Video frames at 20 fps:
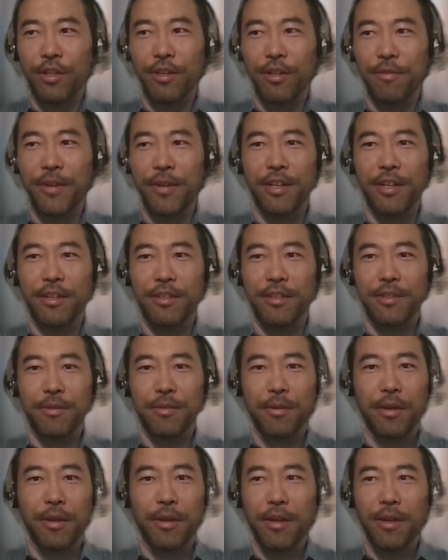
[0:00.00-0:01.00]
Fed is
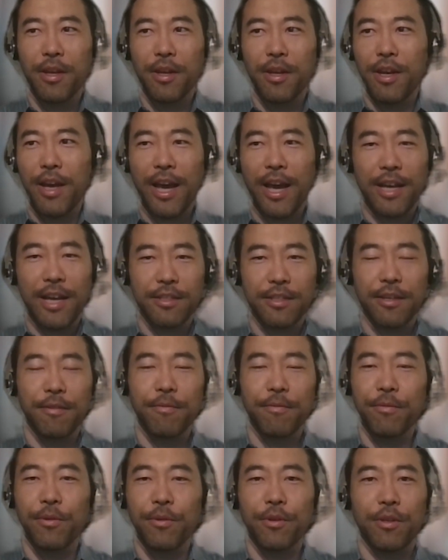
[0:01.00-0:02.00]

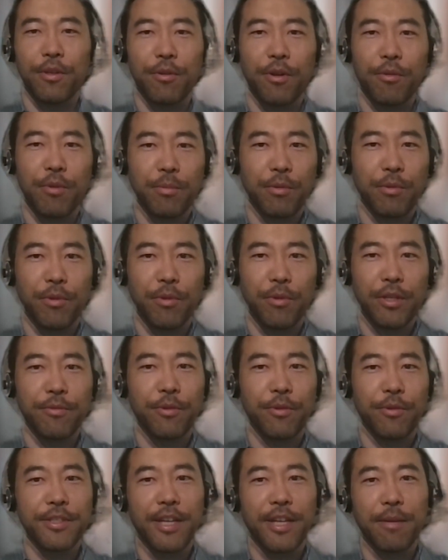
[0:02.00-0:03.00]
asking for the repo rate,
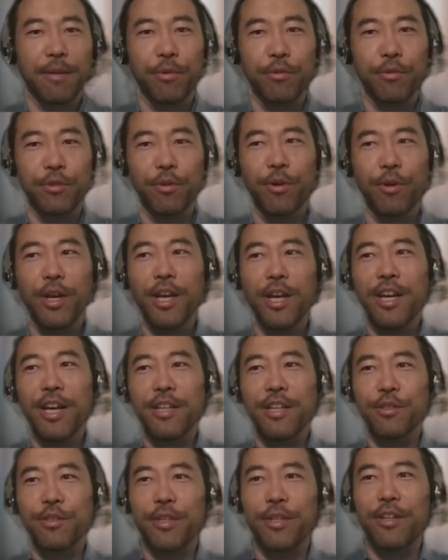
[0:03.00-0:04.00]
for example. So
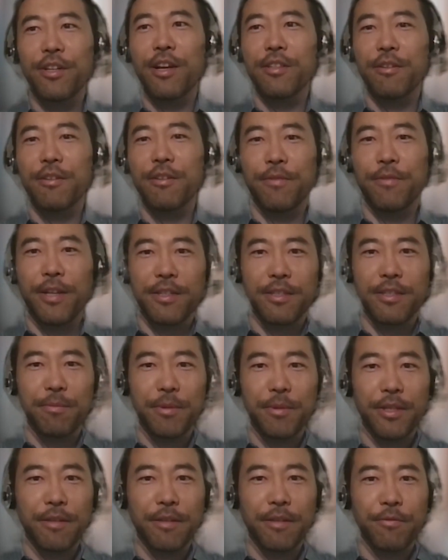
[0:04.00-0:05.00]
there are lots of
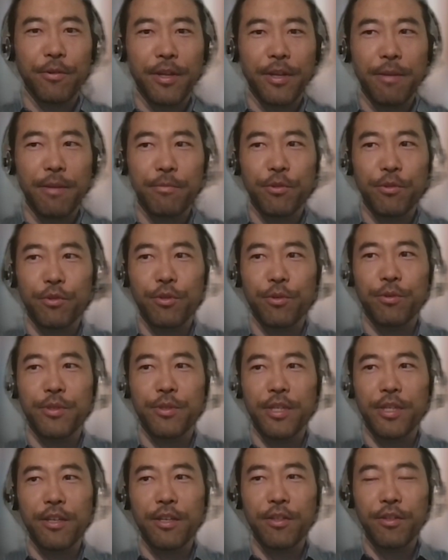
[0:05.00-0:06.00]
flexibility for them to choose
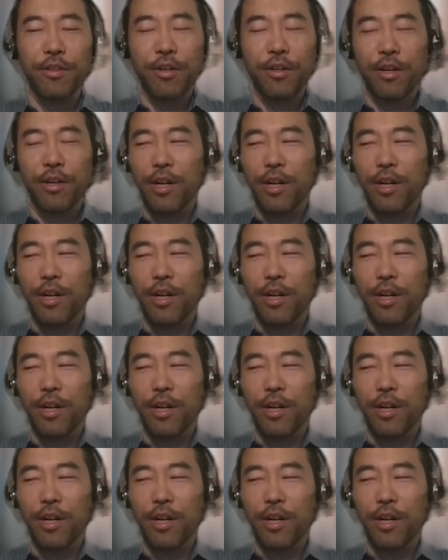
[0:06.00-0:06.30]
either